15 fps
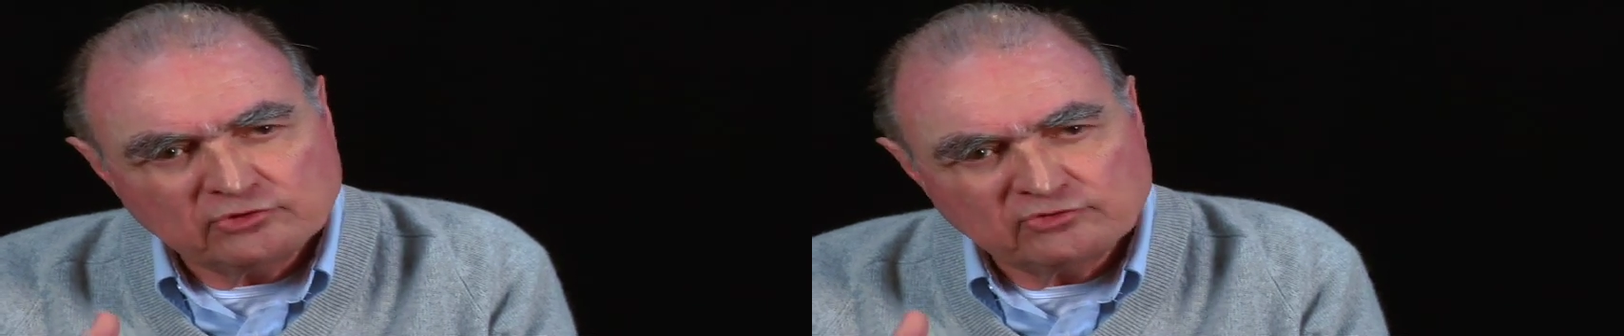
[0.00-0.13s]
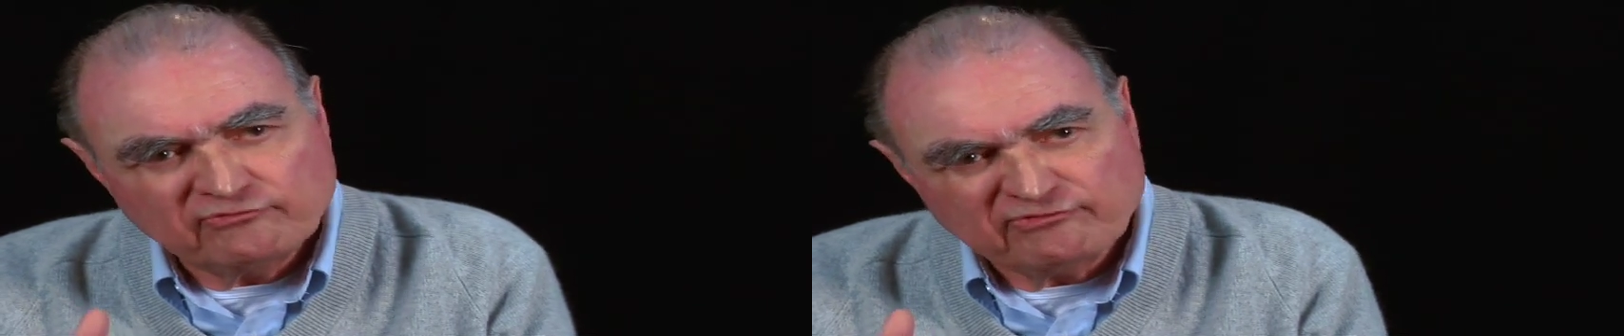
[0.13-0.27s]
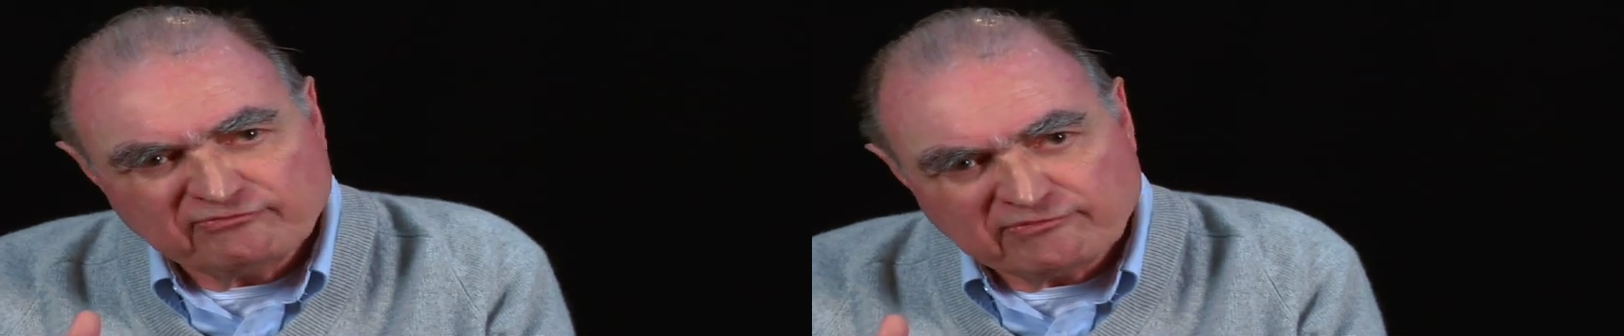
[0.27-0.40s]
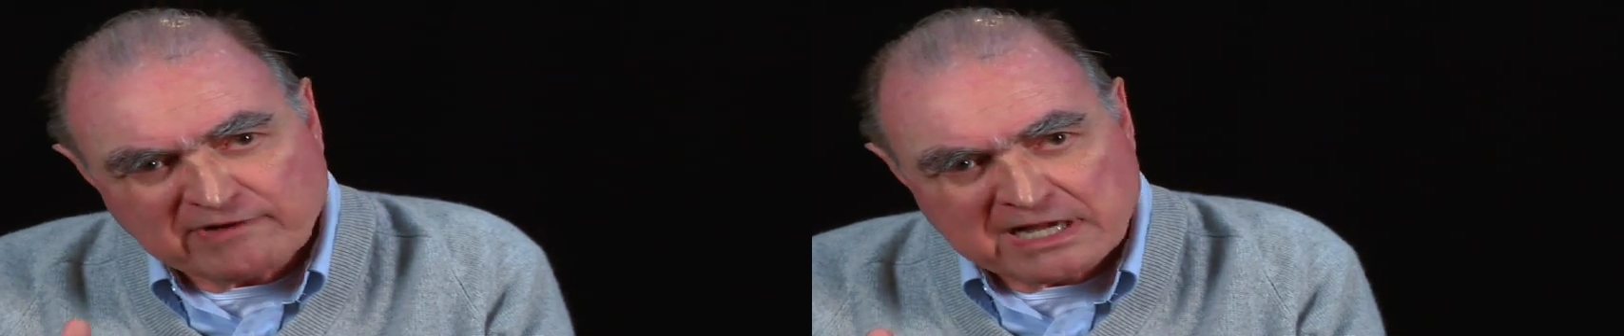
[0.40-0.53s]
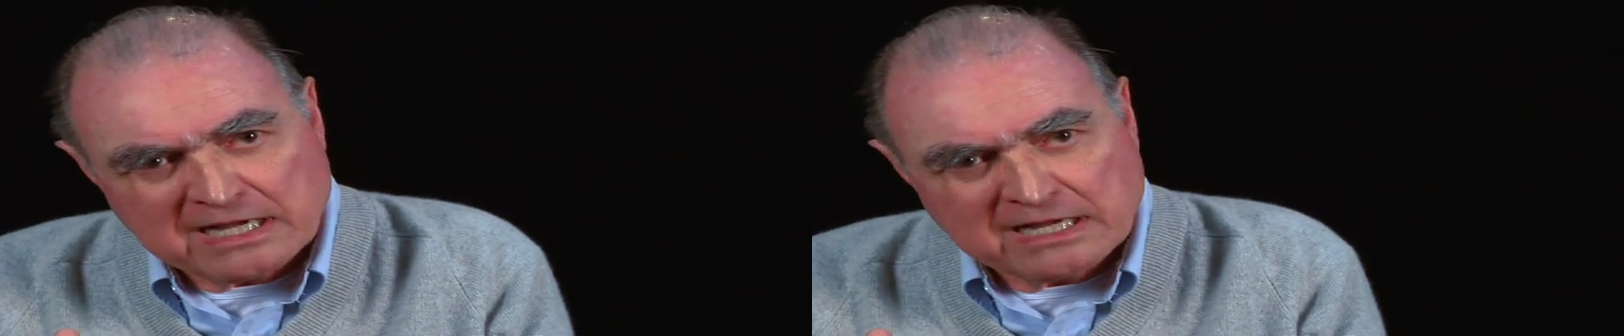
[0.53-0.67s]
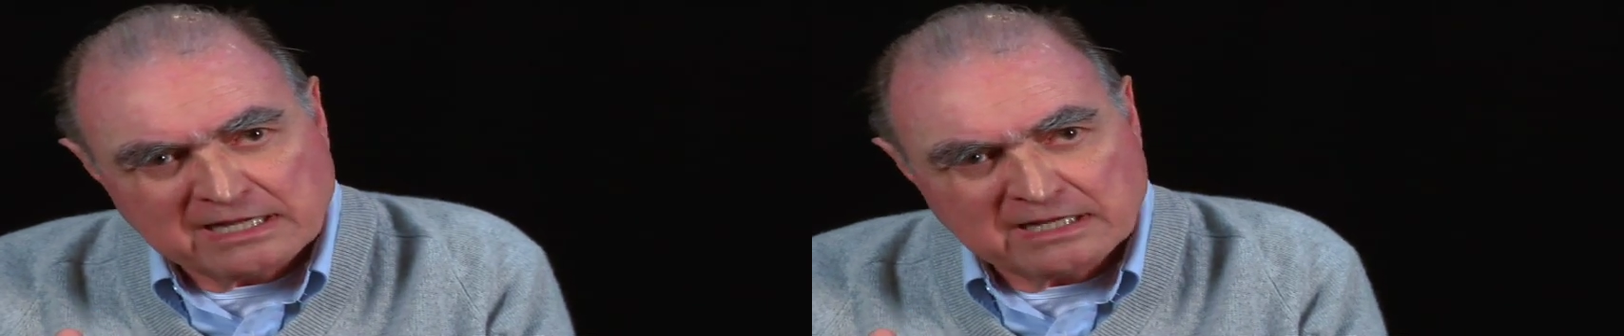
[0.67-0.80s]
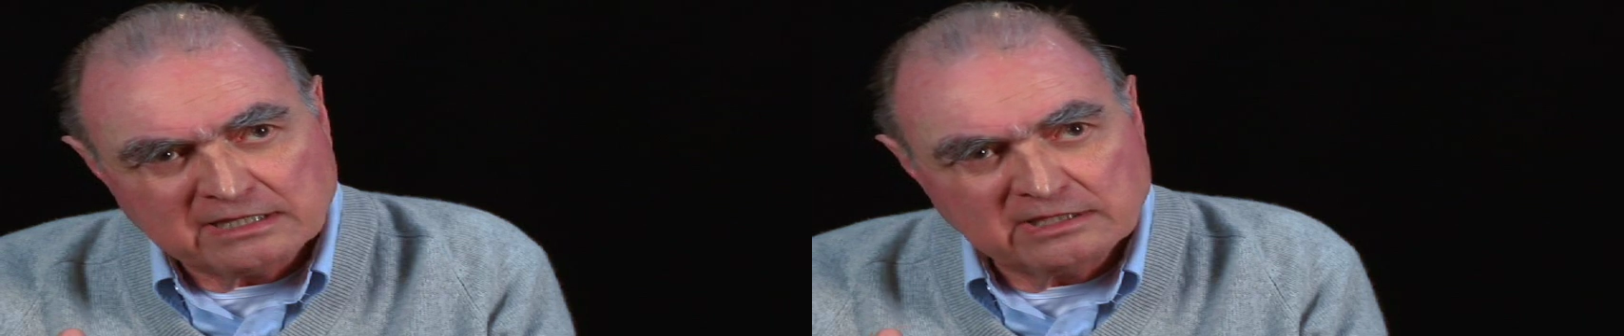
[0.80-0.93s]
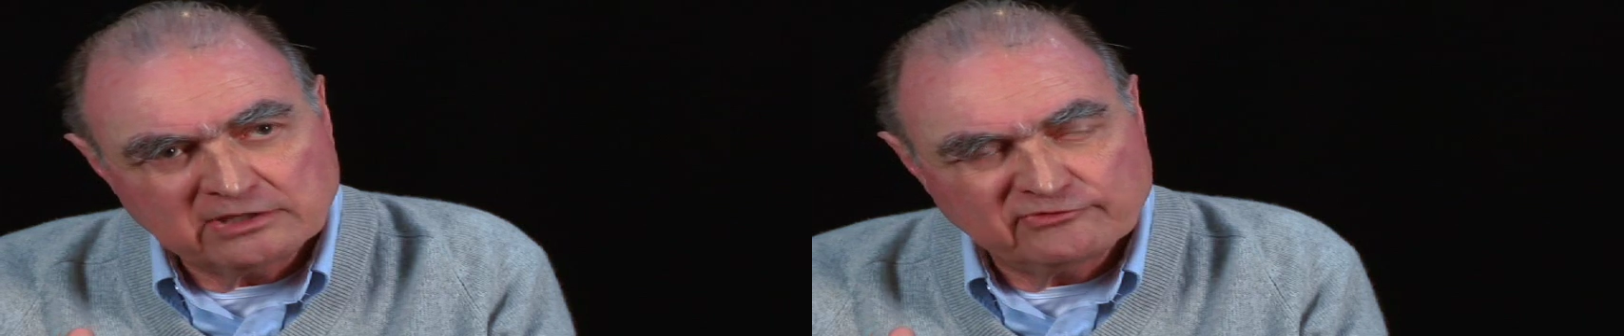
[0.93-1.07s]
to
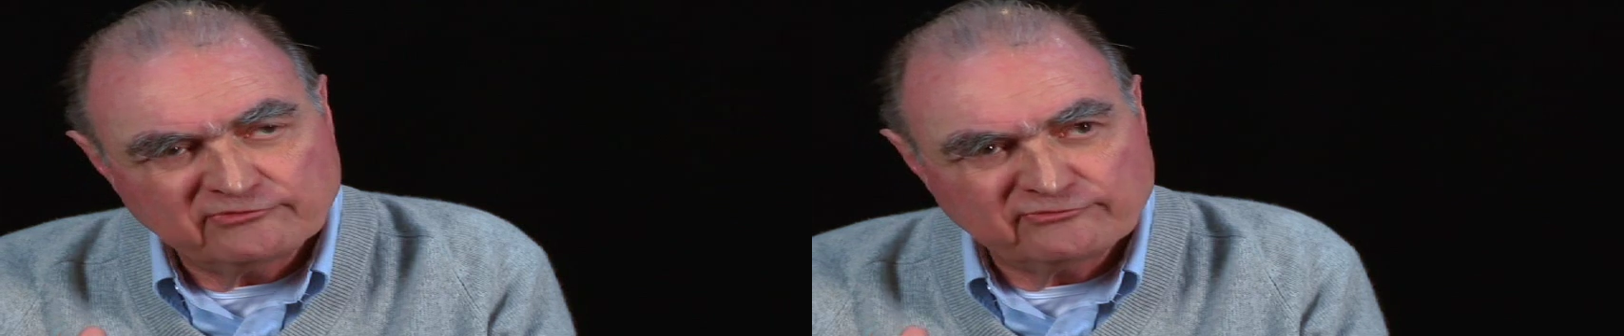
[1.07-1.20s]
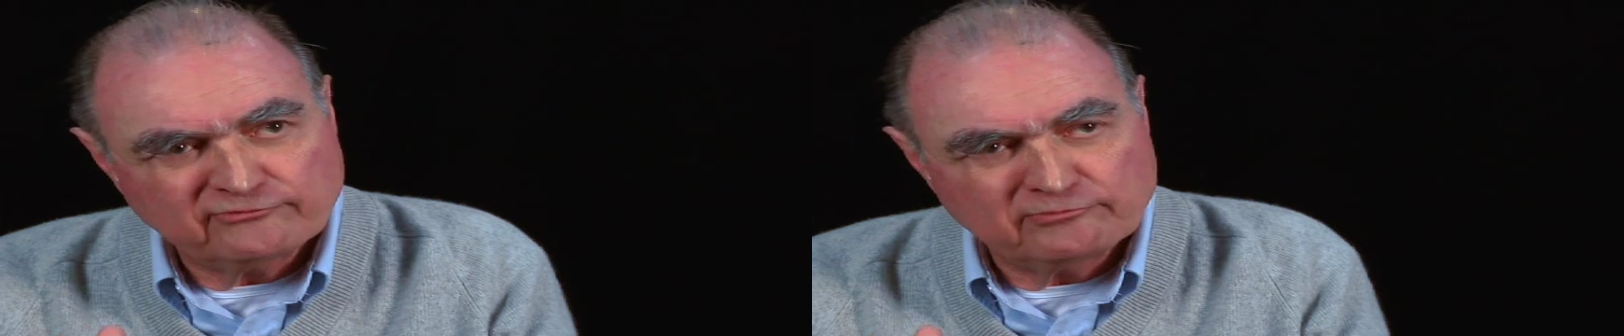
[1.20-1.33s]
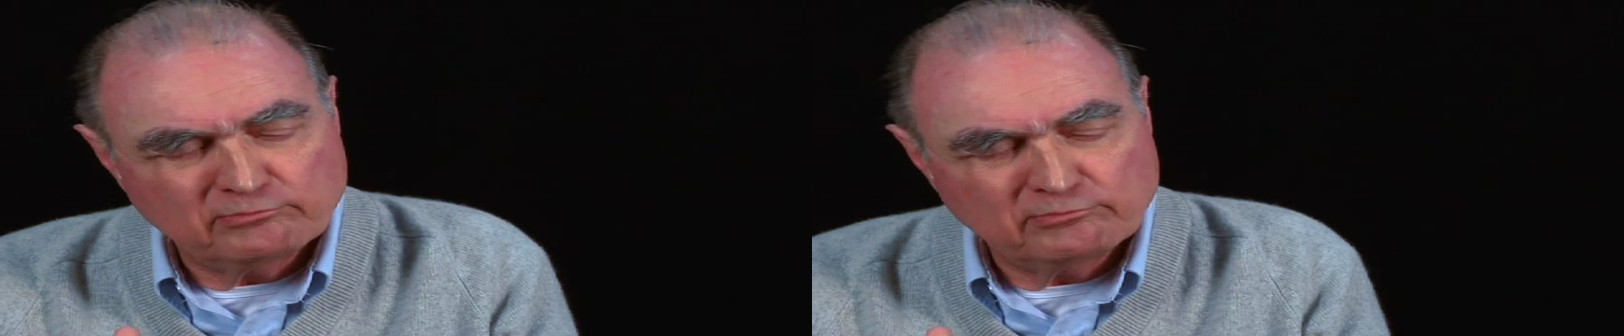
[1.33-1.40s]
5